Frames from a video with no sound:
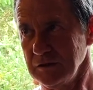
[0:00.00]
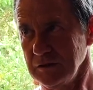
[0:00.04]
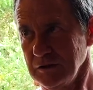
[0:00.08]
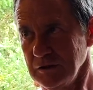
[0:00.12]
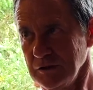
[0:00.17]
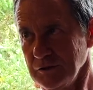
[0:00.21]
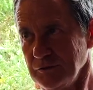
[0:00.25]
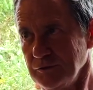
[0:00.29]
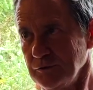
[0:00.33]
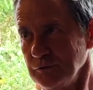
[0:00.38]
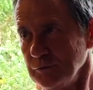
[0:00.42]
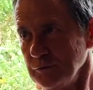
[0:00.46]
I
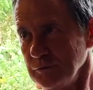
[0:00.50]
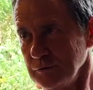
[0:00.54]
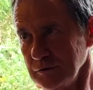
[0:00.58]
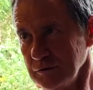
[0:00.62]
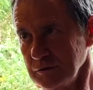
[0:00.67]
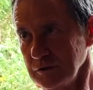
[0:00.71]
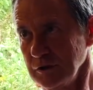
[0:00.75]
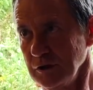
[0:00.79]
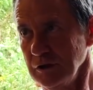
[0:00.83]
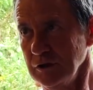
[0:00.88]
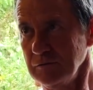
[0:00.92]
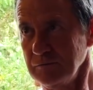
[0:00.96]
thought
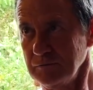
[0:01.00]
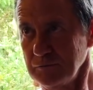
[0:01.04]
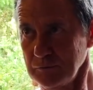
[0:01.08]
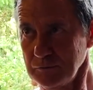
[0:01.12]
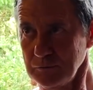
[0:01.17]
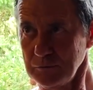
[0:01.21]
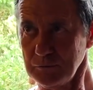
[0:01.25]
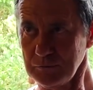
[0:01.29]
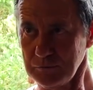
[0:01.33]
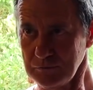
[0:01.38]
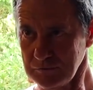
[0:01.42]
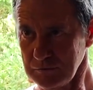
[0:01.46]

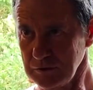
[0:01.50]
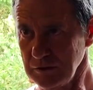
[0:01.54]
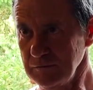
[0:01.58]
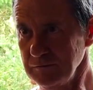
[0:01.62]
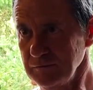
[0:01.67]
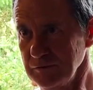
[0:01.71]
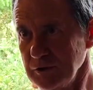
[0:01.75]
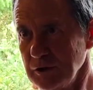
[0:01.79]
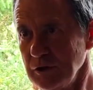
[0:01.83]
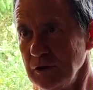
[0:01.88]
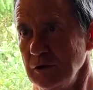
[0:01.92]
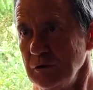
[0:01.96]
overall, over
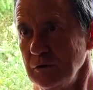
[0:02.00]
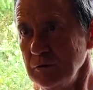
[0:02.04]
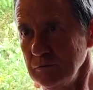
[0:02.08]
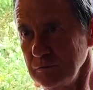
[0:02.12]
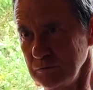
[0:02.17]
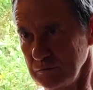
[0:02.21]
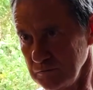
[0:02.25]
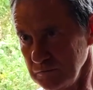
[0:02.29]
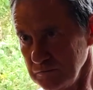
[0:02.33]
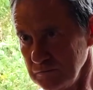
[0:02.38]
the whole